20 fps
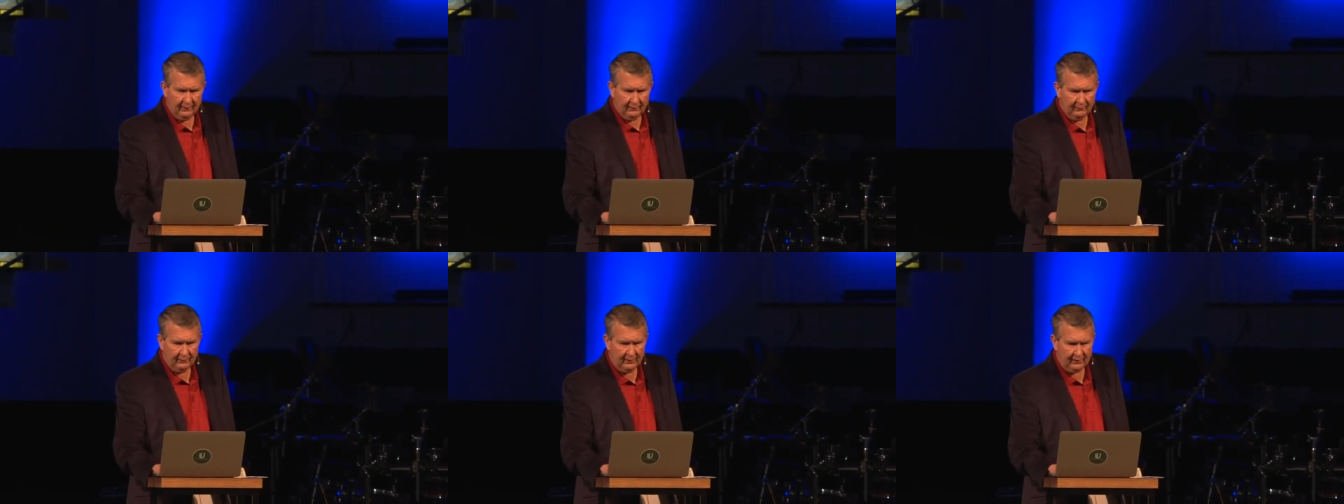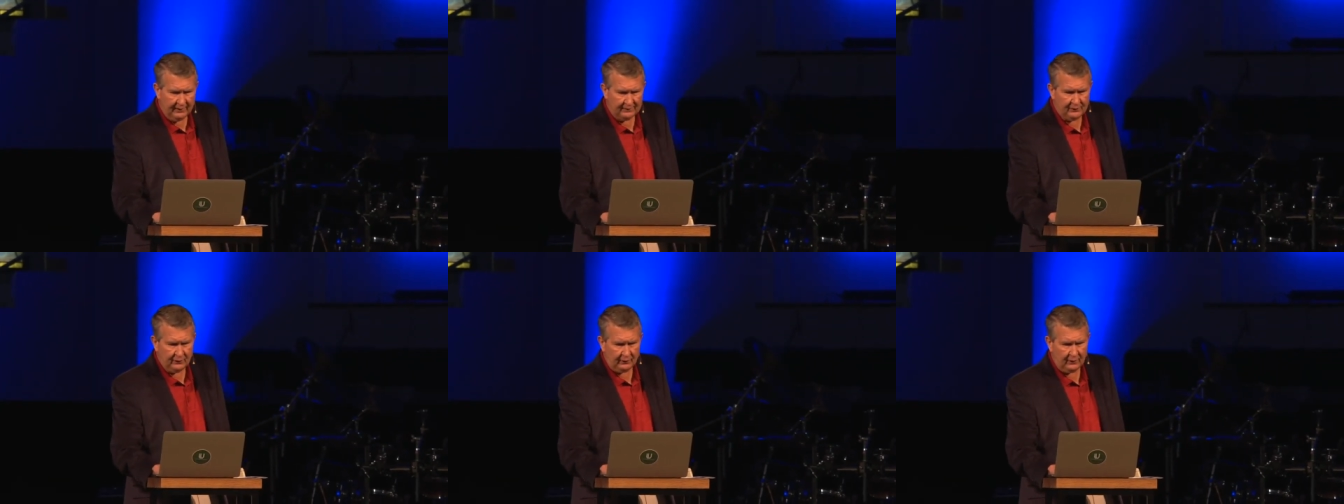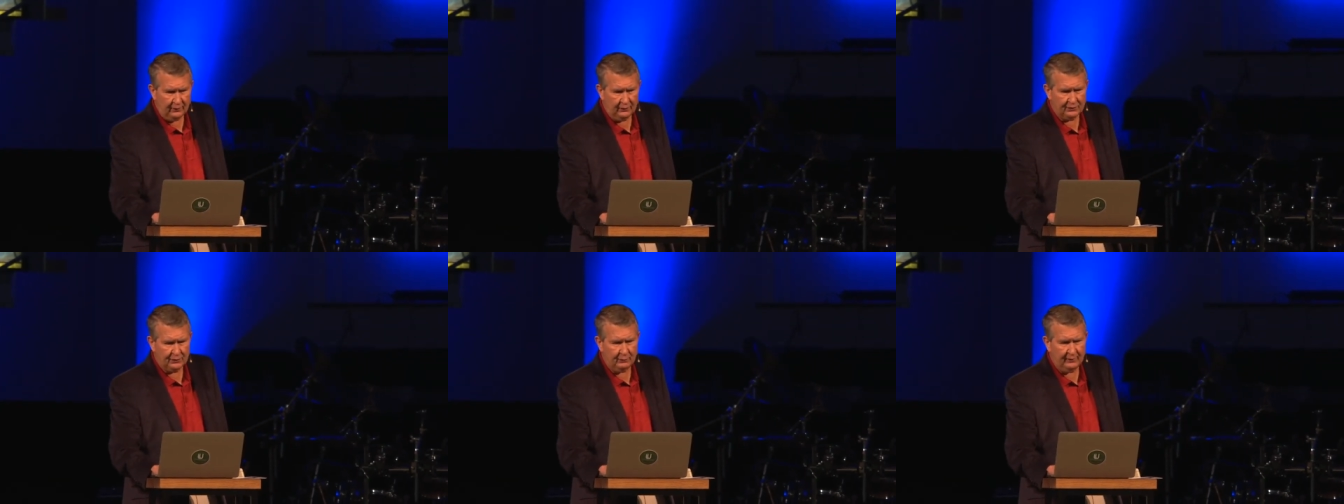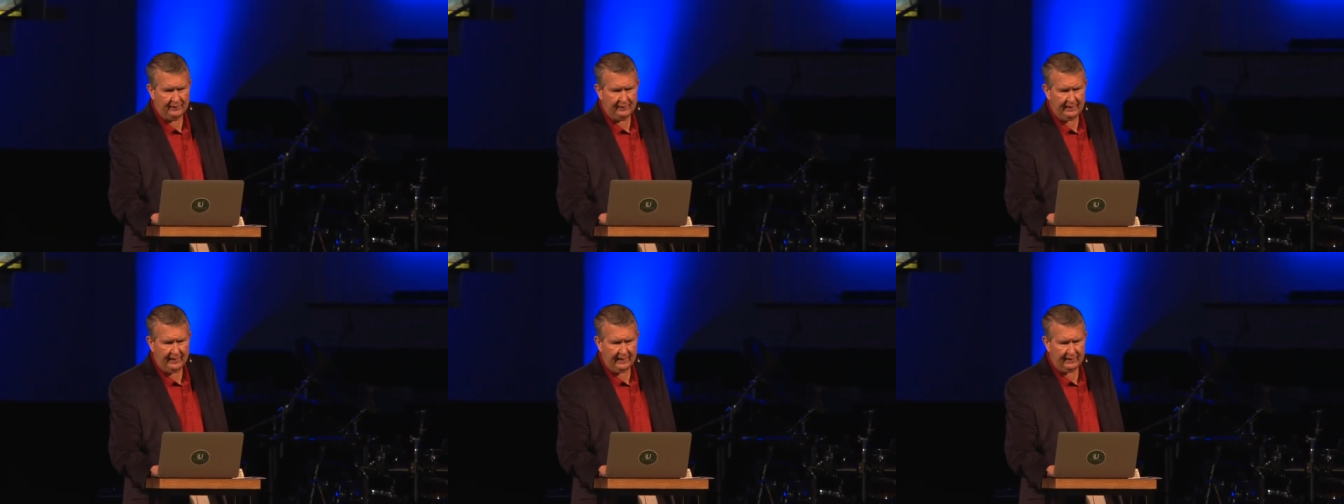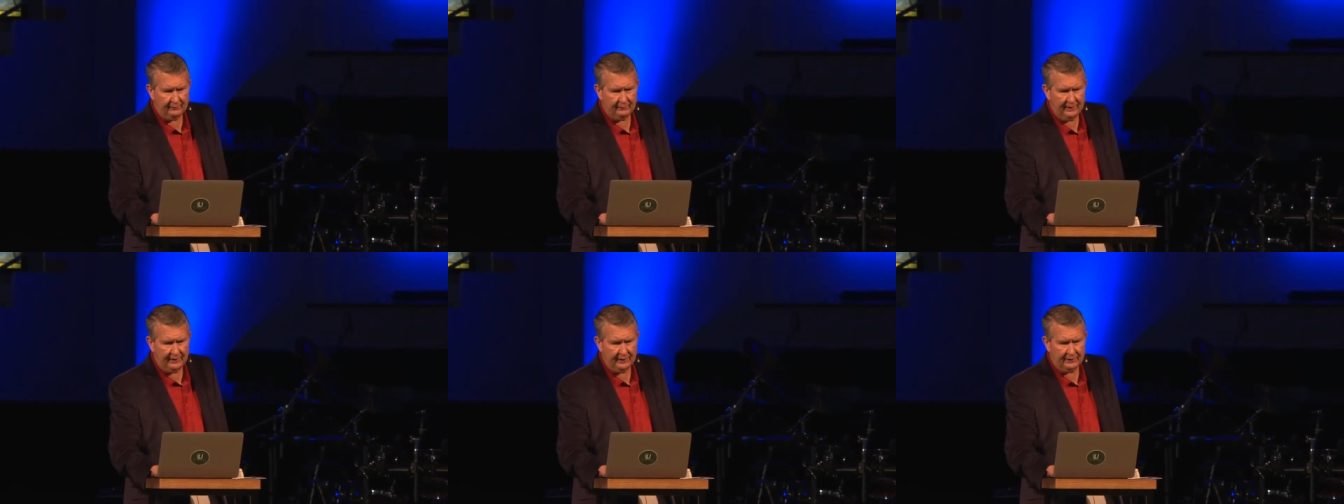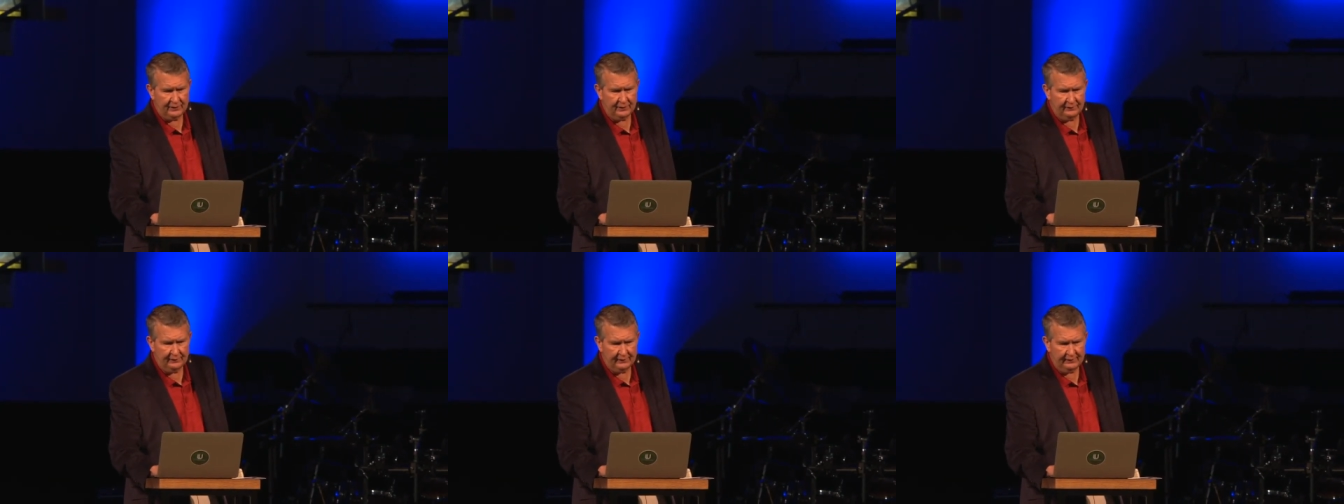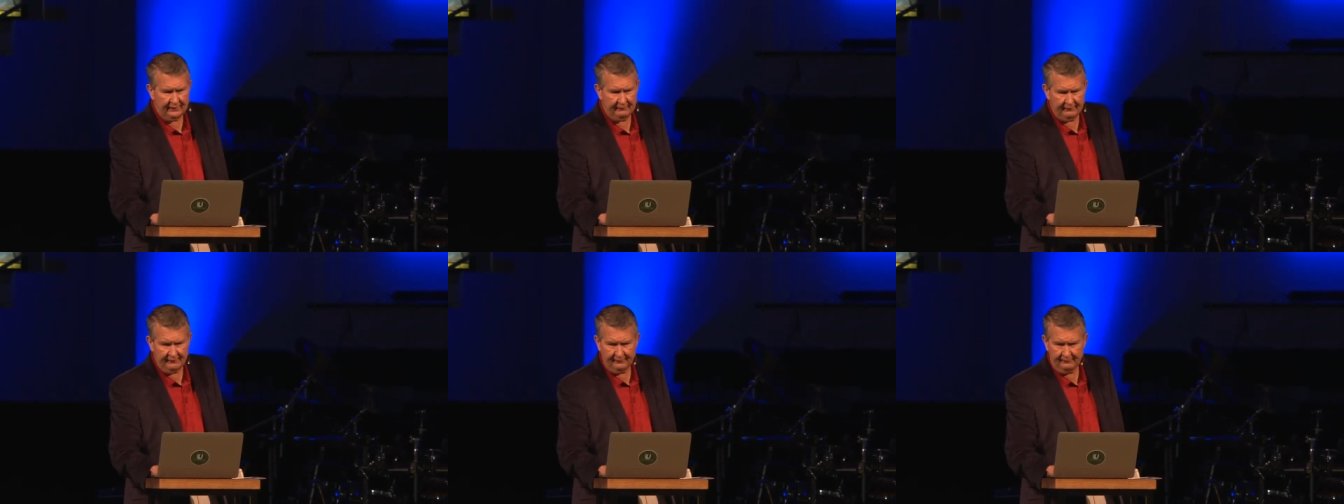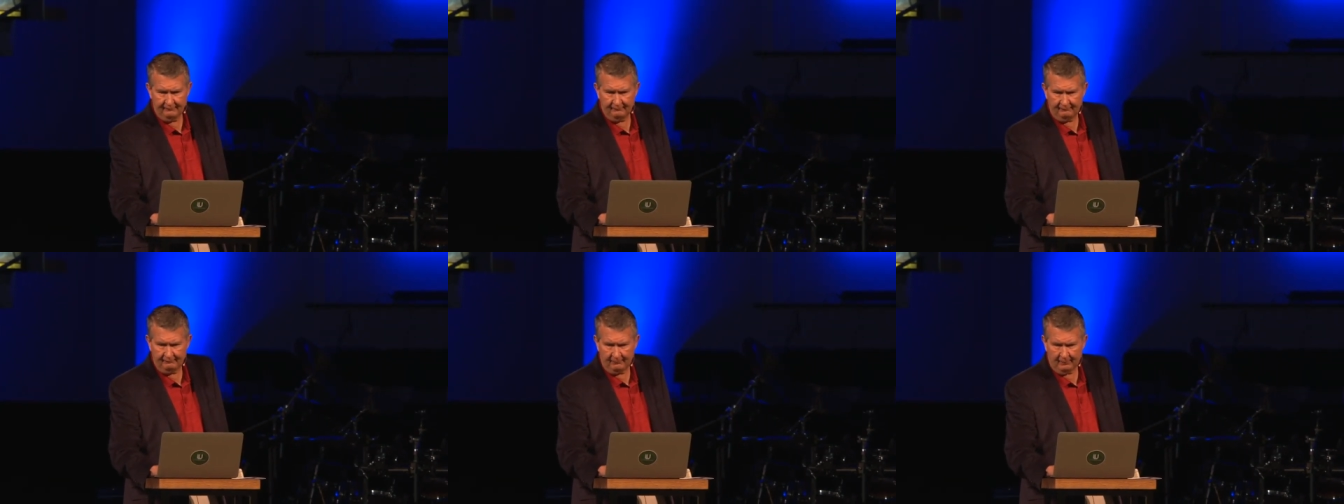But let's close with the admonition given.